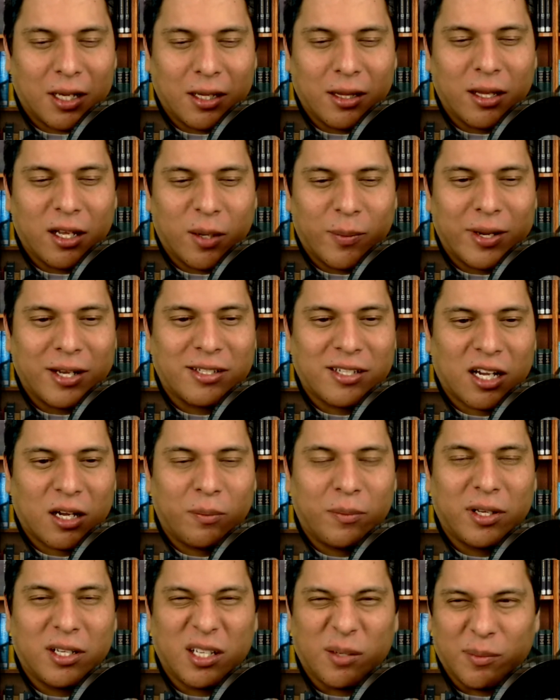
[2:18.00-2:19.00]
little bit of
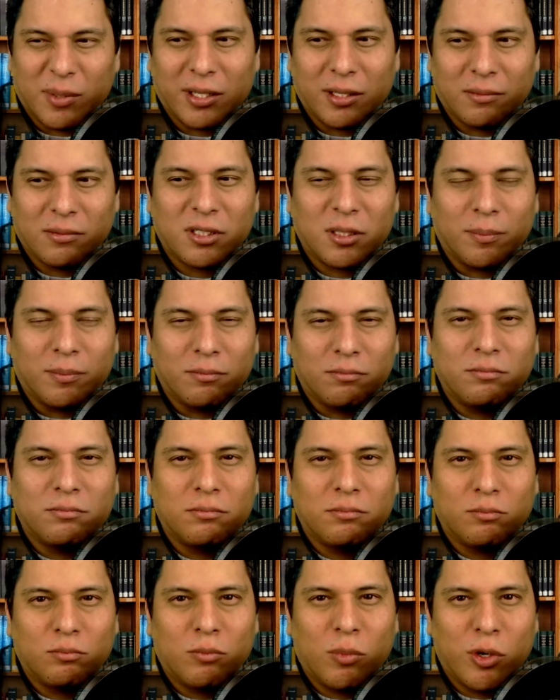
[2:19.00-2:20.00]
town building, but
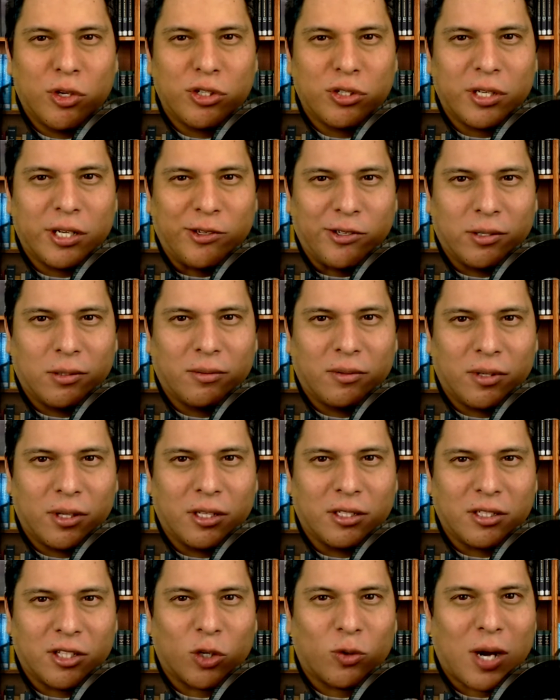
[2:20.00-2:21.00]
mostly
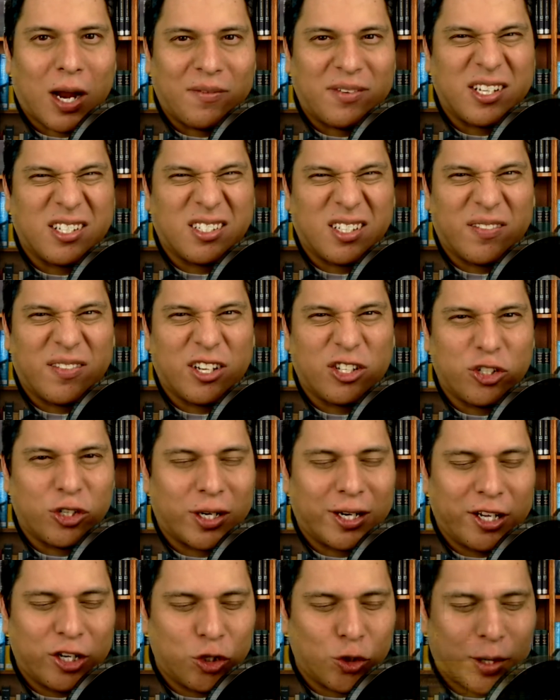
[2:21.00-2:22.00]
it's the crafting stuff that you're
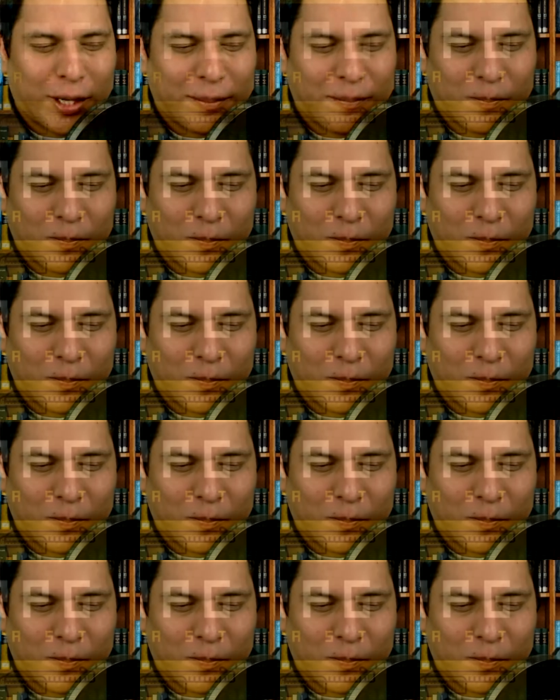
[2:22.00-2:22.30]
going to enjoy.